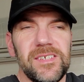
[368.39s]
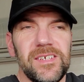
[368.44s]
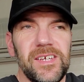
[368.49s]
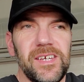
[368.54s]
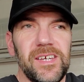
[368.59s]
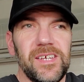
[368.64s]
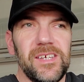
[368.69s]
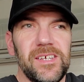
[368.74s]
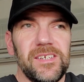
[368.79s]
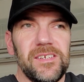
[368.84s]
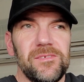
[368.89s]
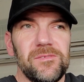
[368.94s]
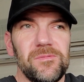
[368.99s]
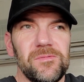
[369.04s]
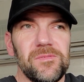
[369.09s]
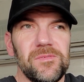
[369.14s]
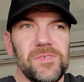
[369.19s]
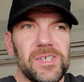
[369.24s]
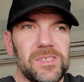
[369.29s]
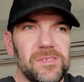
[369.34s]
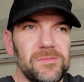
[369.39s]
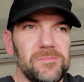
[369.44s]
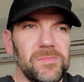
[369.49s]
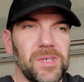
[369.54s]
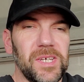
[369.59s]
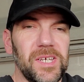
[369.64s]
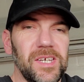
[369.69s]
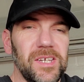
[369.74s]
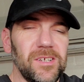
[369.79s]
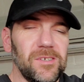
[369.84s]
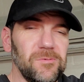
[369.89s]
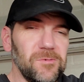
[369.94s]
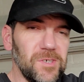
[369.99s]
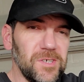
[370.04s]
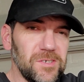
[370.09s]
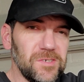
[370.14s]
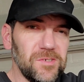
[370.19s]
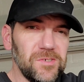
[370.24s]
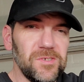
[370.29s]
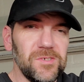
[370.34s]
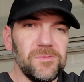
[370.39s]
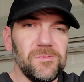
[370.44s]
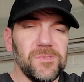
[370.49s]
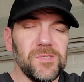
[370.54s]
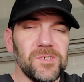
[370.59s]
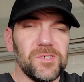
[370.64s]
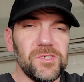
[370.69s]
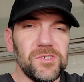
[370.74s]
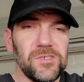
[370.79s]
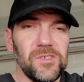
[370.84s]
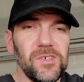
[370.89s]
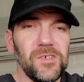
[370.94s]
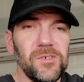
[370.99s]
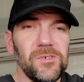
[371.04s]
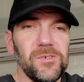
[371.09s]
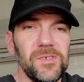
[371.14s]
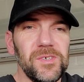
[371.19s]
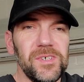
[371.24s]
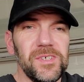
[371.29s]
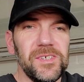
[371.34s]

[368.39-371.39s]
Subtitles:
And when mechanic work was slow,